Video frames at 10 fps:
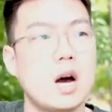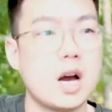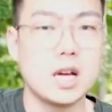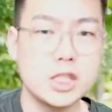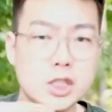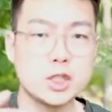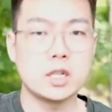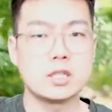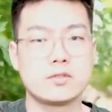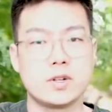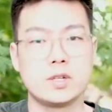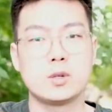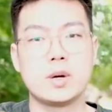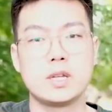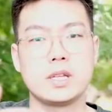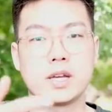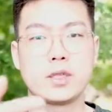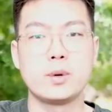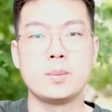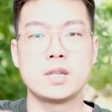I actually shot this video already like
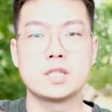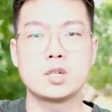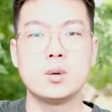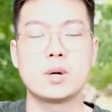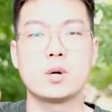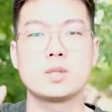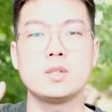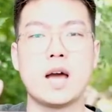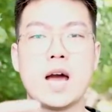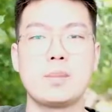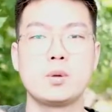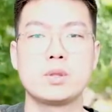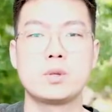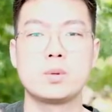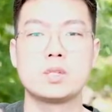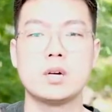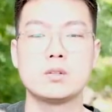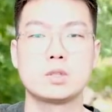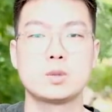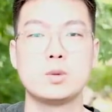three months ago, but I wasn't happy with the result,
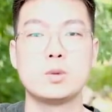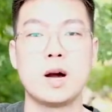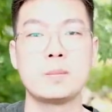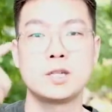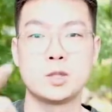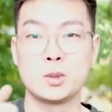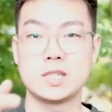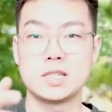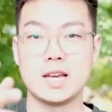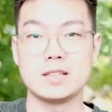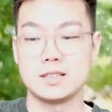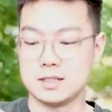so I'm gonna do this again.